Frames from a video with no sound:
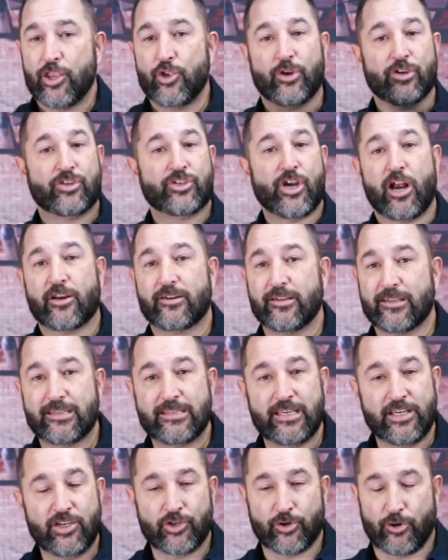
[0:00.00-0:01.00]
you could talk to the
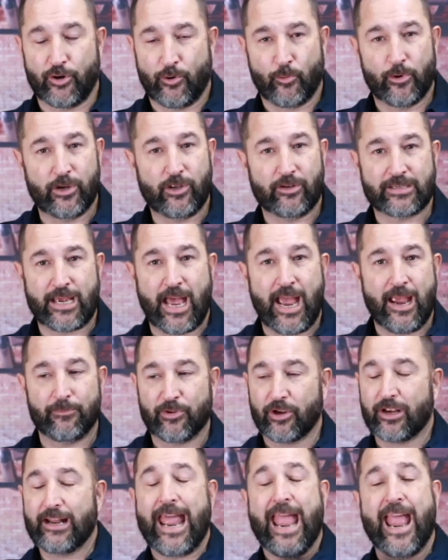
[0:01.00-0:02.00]
teacher in real time.
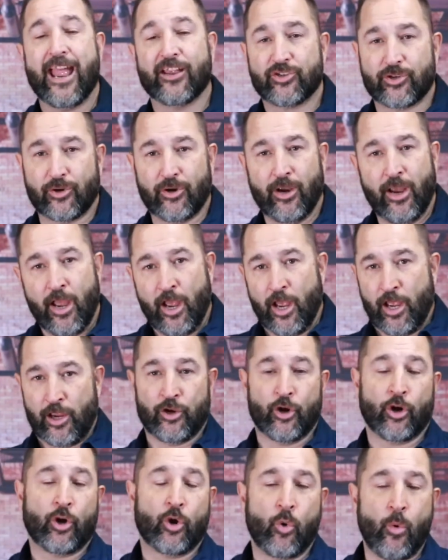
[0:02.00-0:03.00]
They're going to answer
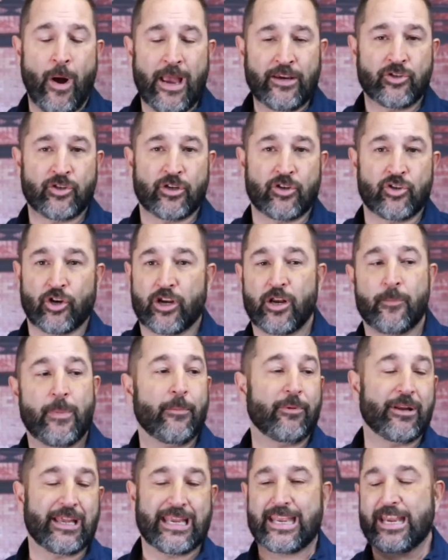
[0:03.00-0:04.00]
your questions. You're going to be
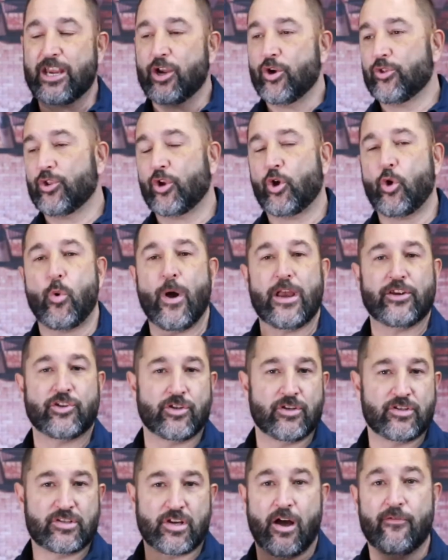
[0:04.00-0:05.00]
able to hear the
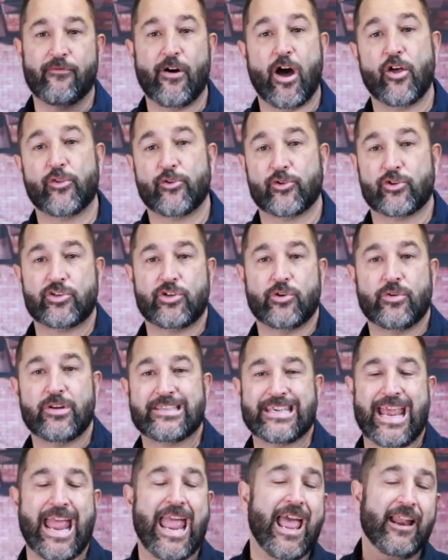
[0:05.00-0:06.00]
questions of other
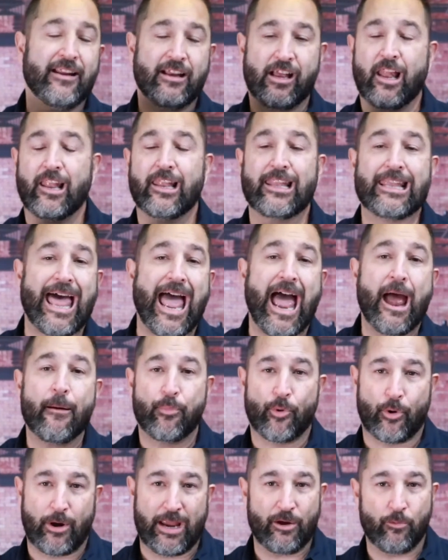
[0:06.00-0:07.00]
students and
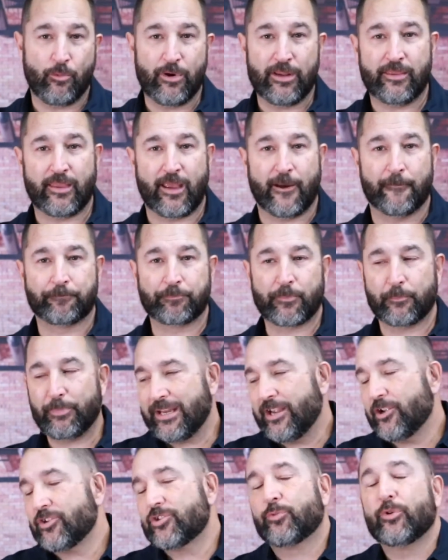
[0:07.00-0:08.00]
collaborate with them.
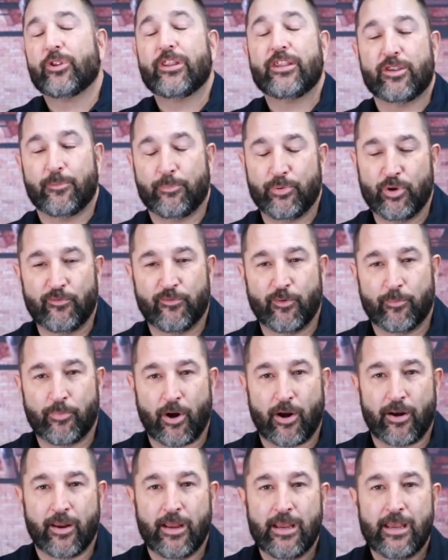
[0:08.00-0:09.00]
But here's really the beautiful
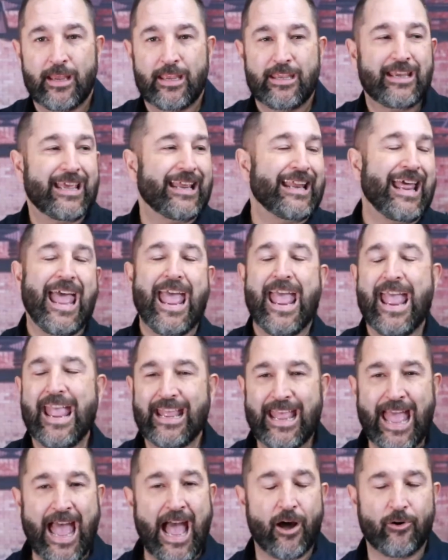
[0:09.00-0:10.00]
part you can
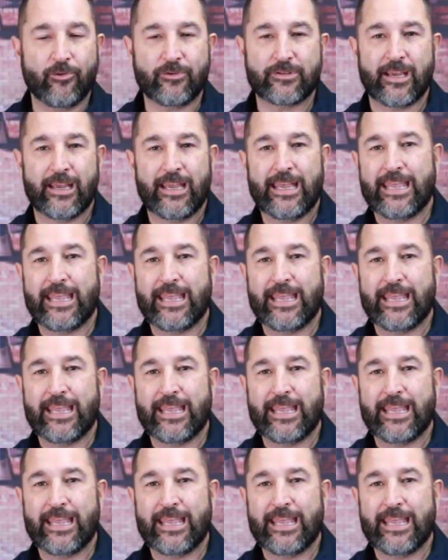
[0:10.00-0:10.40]
hang out